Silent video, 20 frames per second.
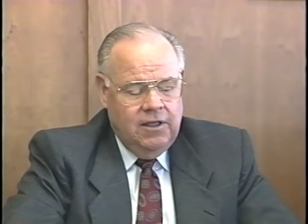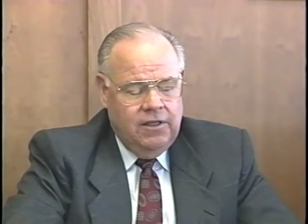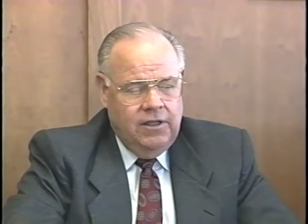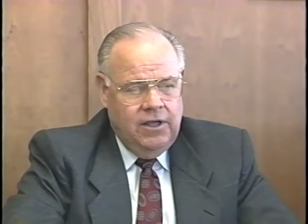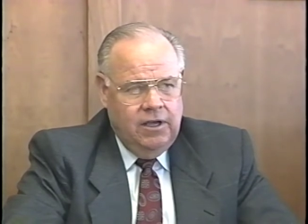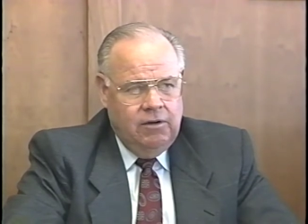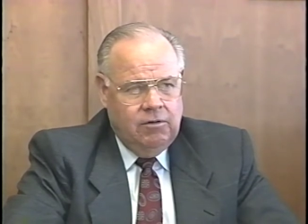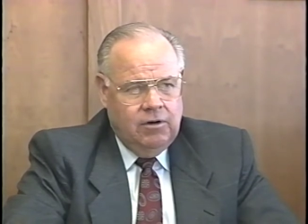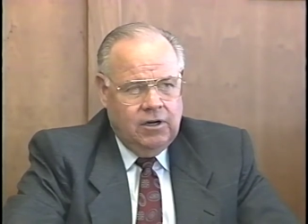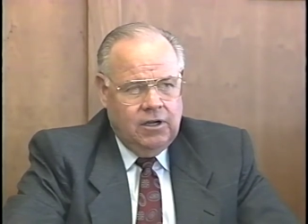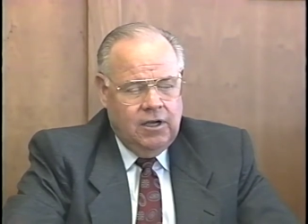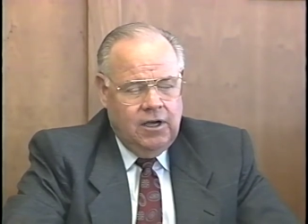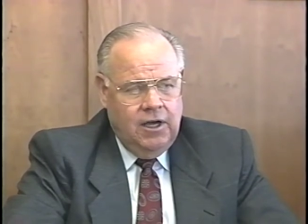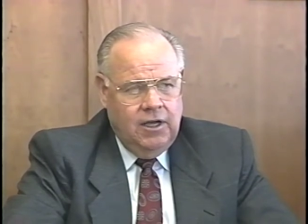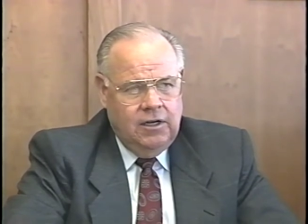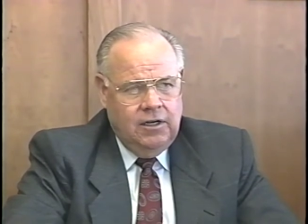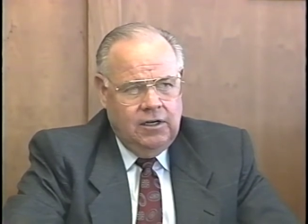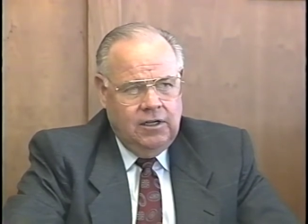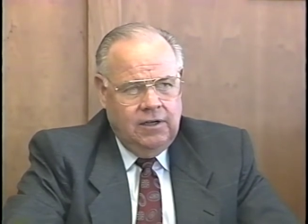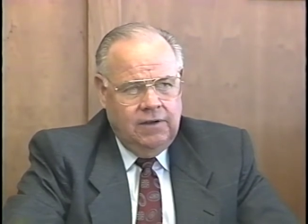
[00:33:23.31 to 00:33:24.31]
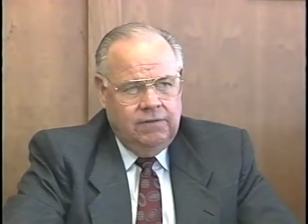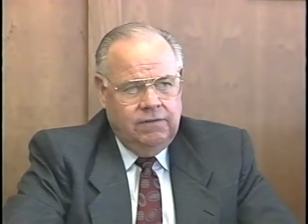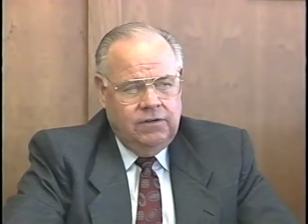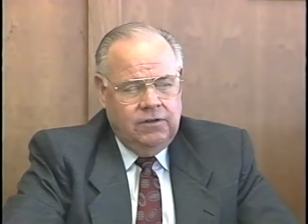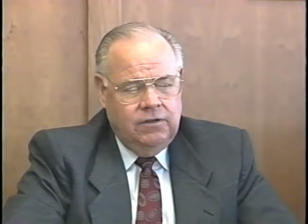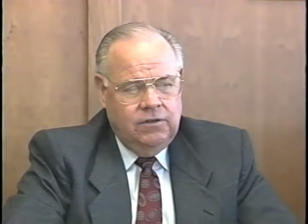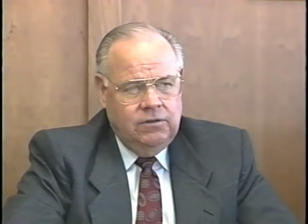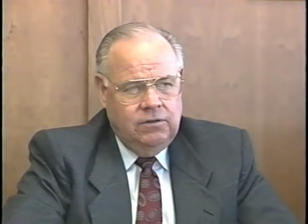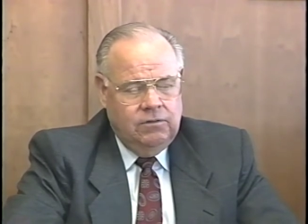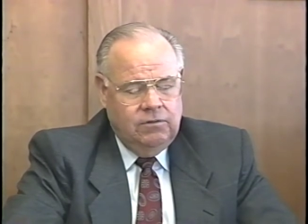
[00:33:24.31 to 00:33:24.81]
They were kind enough
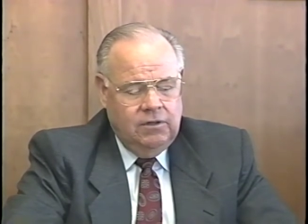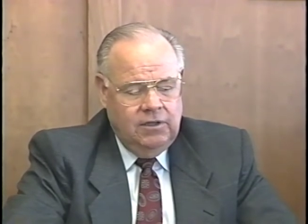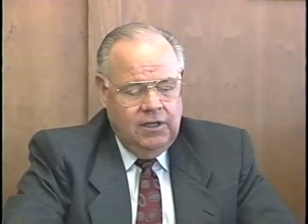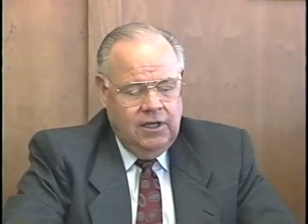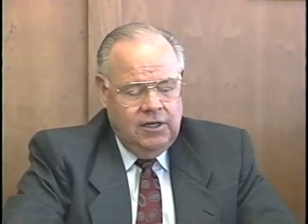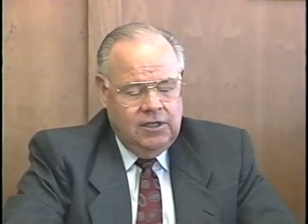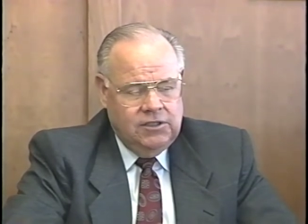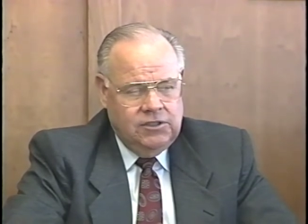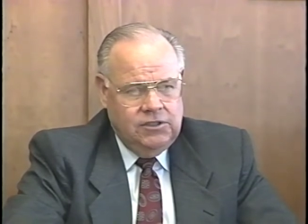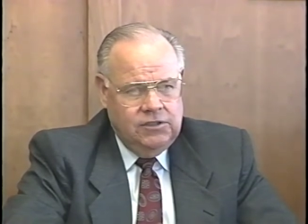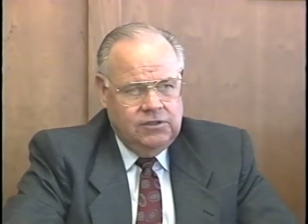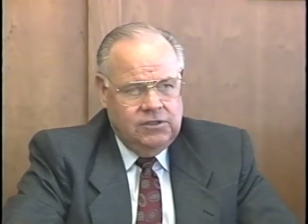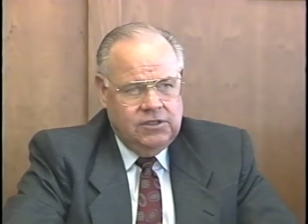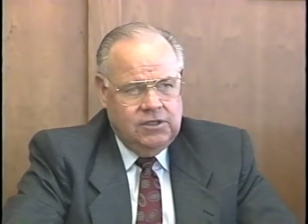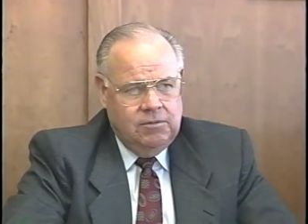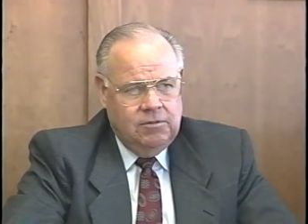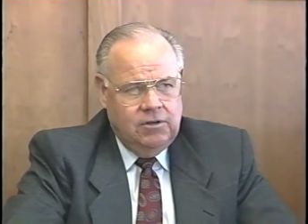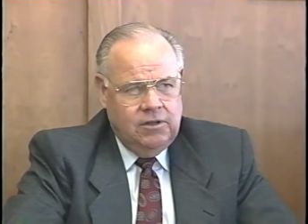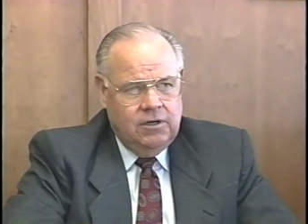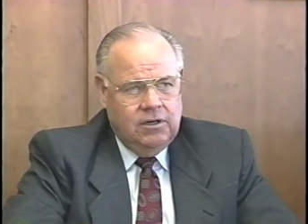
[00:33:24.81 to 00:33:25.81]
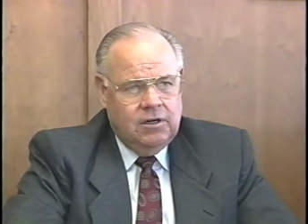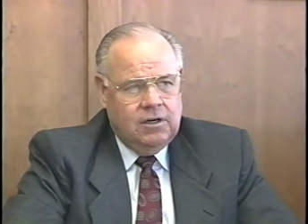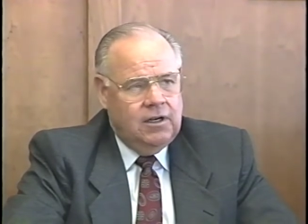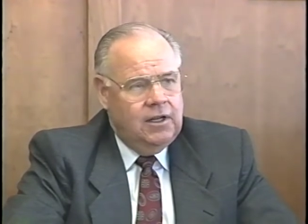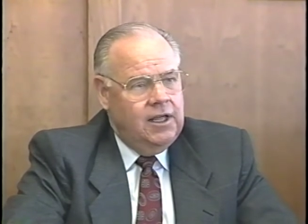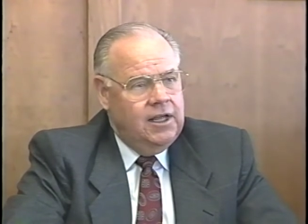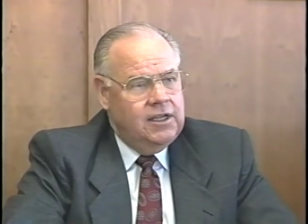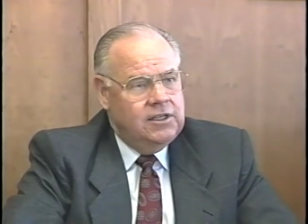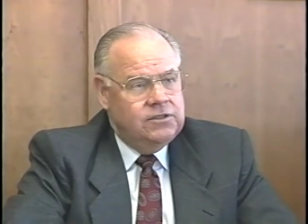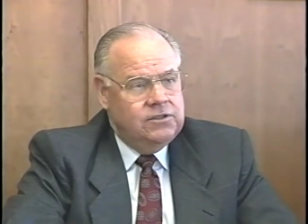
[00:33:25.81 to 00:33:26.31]
to let us use some of their
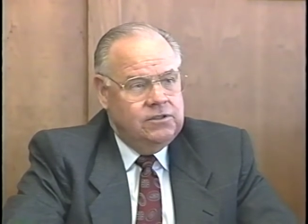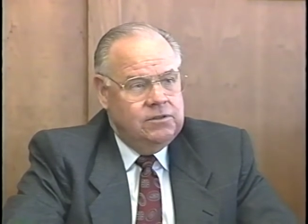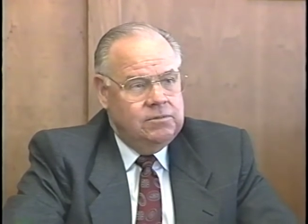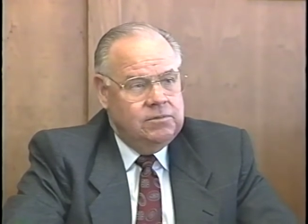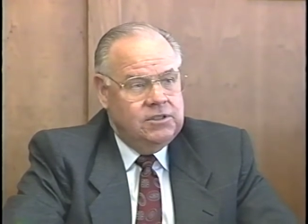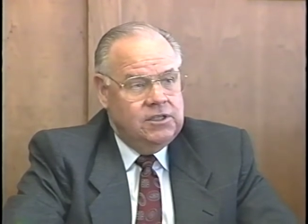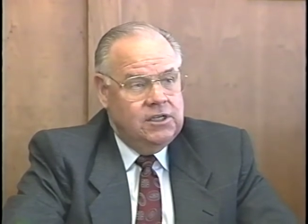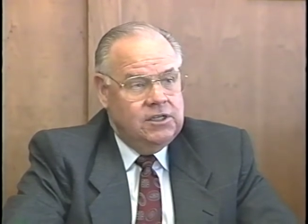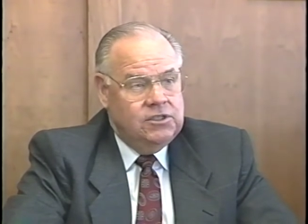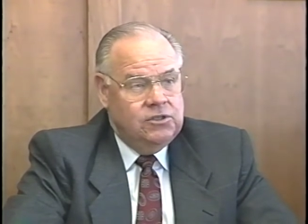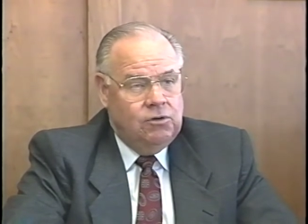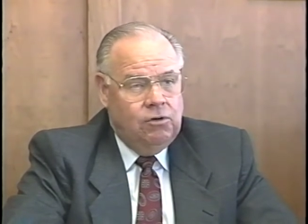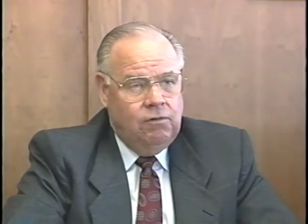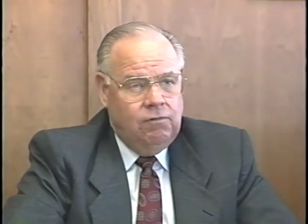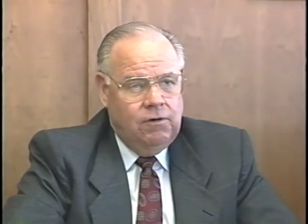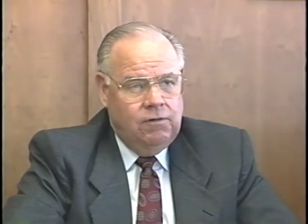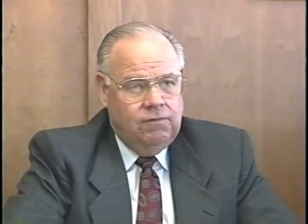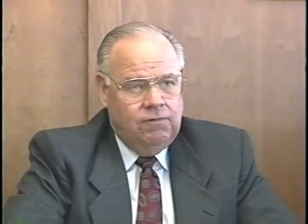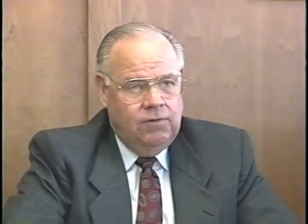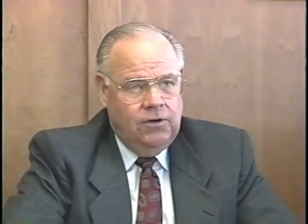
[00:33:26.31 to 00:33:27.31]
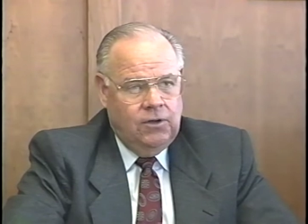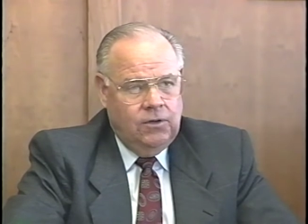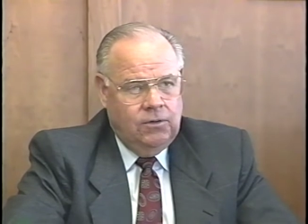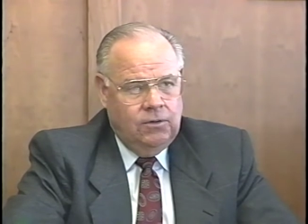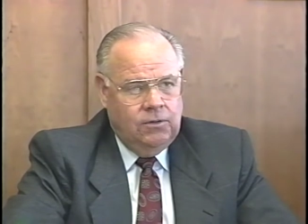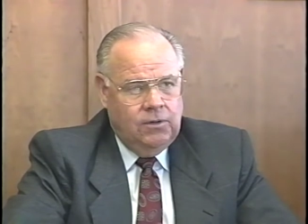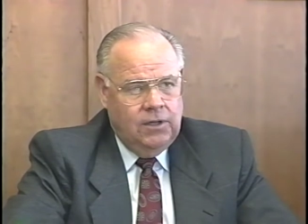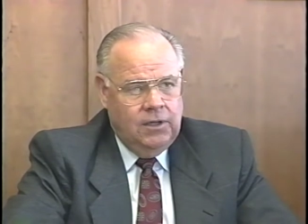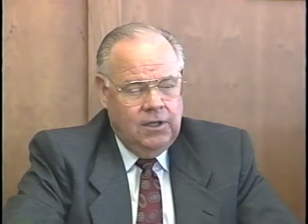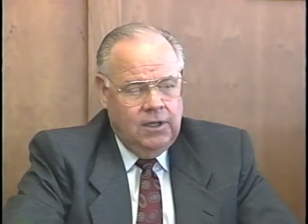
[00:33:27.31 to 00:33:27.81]
classrooms as
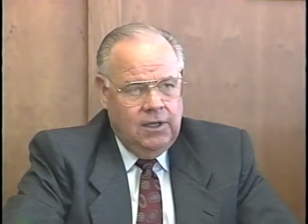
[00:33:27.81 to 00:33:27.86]
overflow.